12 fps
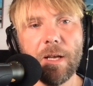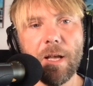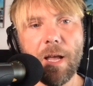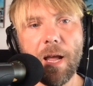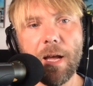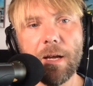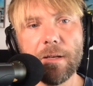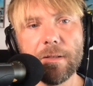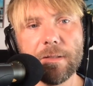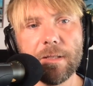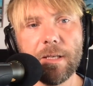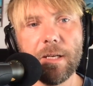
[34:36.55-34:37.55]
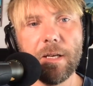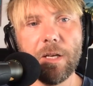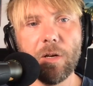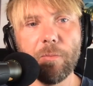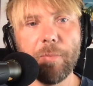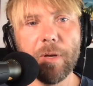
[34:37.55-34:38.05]
And,
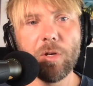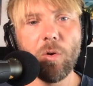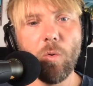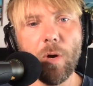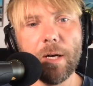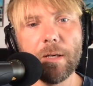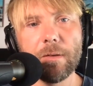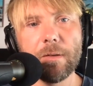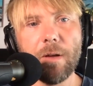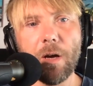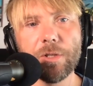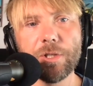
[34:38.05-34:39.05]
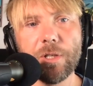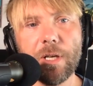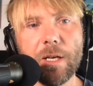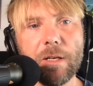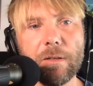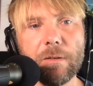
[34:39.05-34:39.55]
Bitcoin ushered
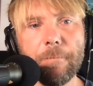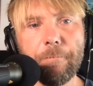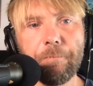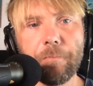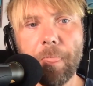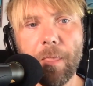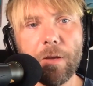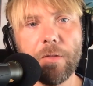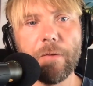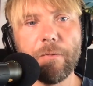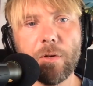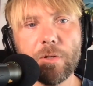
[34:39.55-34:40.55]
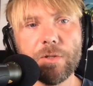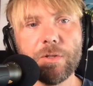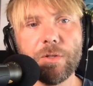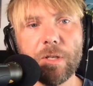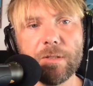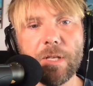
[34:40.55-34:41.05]
in the first
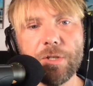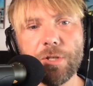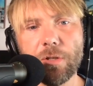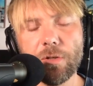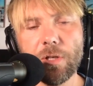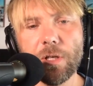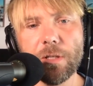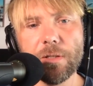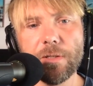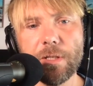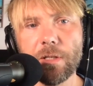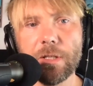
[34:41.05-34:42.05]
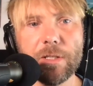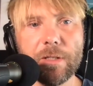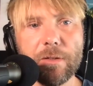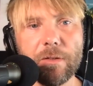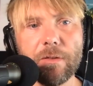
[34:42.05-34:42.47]
digital currency, or at least,